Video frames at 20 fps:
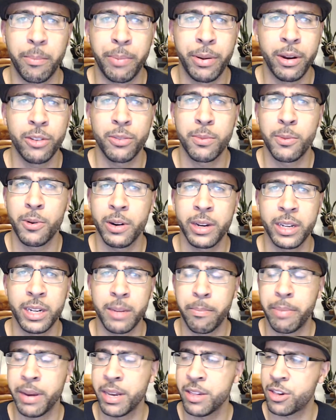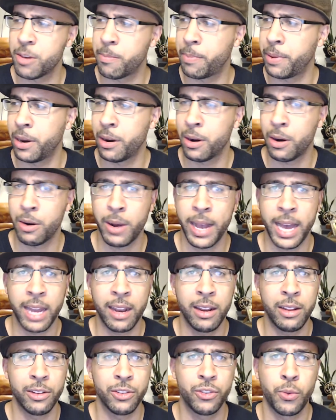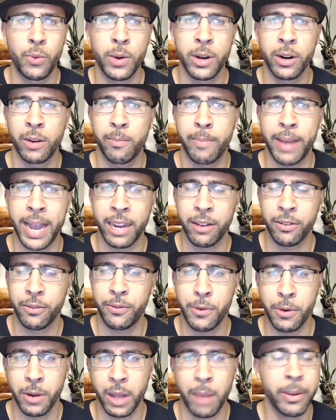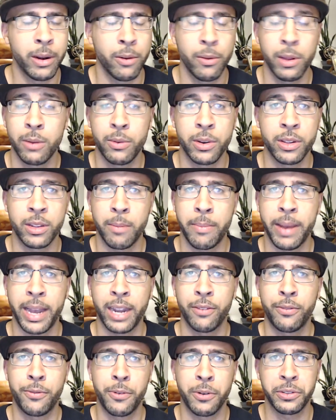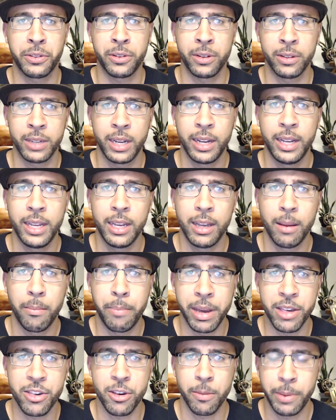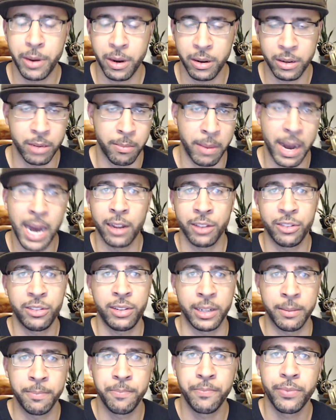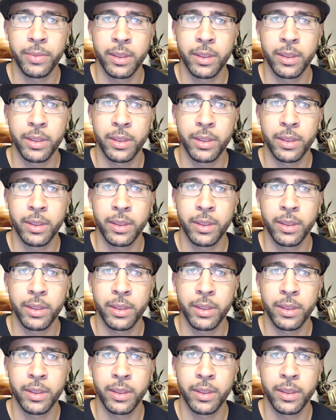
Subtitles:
Piers Morgan and Ben Shapiro had a little Twitter back and forth. I mean, it really wasn't a back and forth because Ben Shapiro demolished him.